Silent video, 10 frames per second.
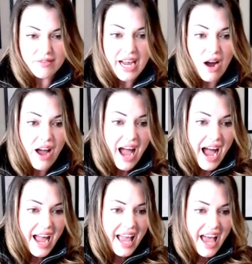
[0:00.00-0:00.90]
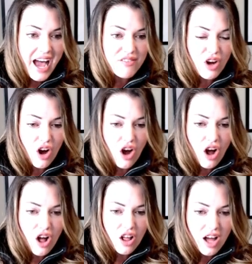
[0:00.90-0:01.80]
Now, I have
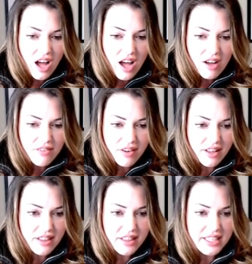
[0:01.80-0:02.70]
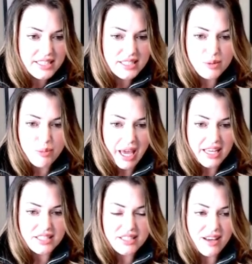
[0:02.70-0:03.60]
all of this
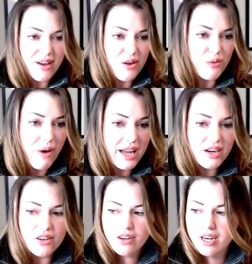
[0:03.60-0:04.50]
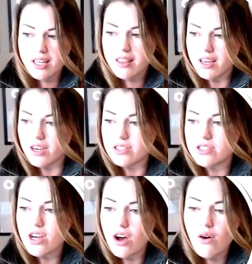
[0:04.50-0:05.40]
space right underneath here.
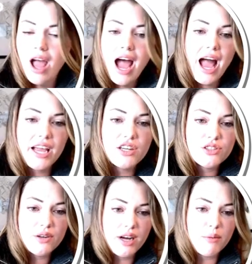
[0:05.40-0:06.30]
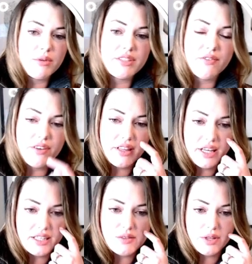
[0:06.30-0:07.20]
So I can do a couple different
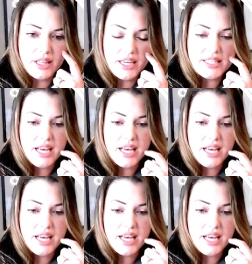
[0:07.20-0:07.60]
things with this.